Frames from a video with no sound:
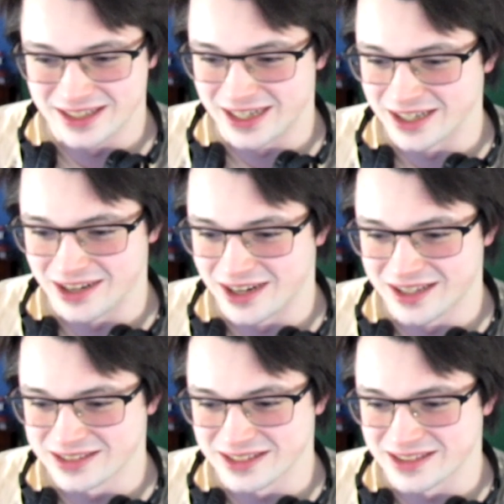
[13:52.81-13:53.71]
I
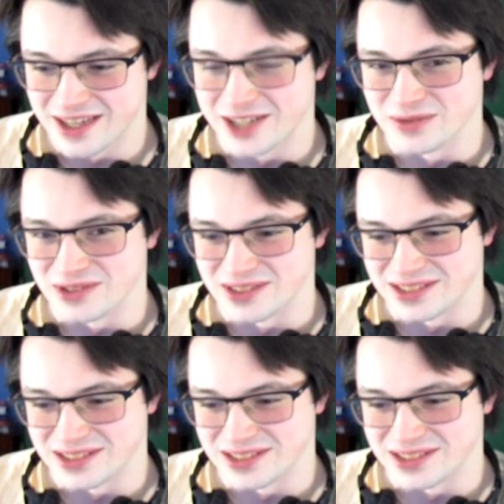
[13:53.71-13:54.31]
honestly thought it was gonna